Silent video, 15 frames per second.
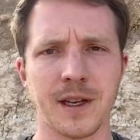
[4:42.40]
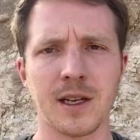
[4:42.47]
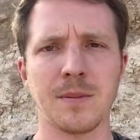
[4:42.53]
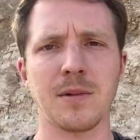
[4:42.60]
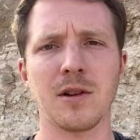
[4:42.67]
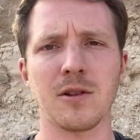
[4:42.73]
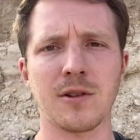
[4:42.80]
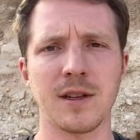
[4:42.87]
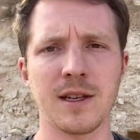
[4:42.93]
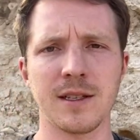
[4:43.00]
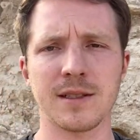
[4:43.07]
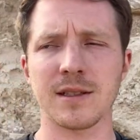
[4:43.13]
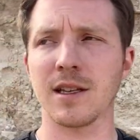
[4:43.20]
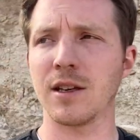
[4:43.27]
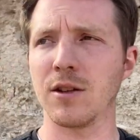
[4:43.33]
couple other
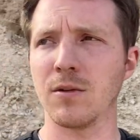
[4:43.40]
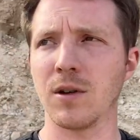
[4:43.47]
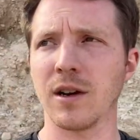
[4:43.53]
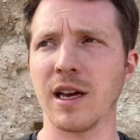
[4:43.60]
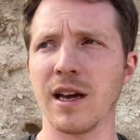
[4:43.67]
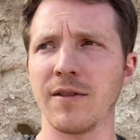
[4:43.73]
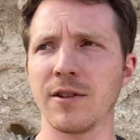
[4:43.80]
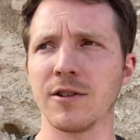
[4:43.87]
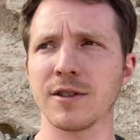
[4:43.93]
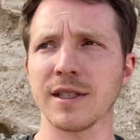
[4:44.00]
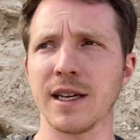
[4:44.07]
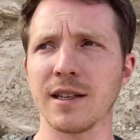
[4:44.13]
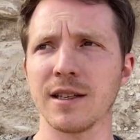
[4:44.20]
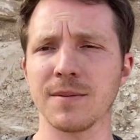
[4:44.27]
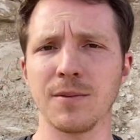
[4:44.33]
things that you want to have on your
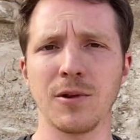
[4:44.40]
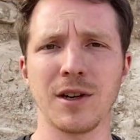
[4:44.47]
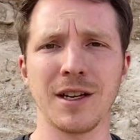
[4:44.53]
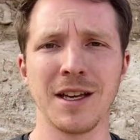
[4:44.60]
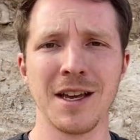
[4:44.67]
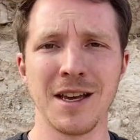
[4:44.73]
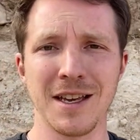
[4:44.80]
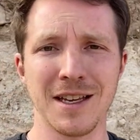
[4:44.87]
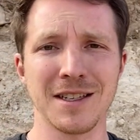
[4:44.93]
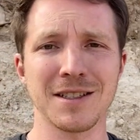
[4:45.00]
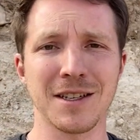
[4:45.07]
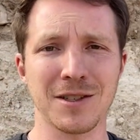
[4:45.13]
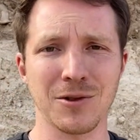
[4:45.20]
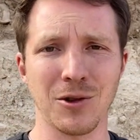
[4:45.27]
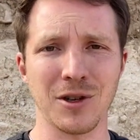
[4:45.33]
site at this point is
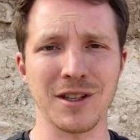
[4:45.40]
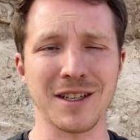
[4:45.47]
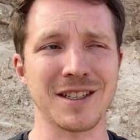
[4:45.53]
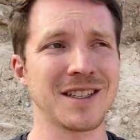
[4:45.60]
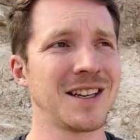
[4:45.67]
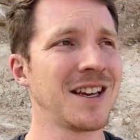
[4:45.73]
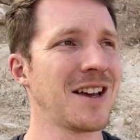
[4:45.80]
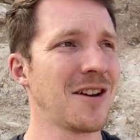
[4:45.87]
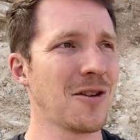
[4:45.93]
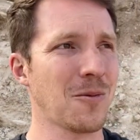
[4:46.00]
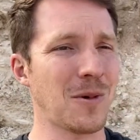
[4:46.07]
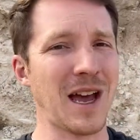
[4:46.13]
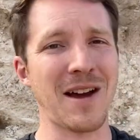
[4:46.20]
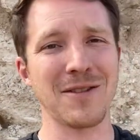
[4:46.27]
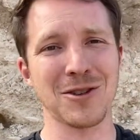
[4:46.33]
a toilet.
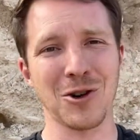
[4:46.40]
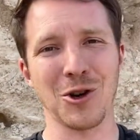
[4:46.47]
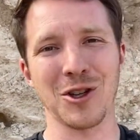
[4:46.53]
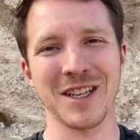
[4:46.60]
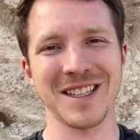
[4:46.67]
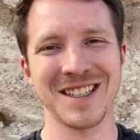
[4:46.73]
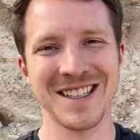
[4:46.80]
We have a toilet,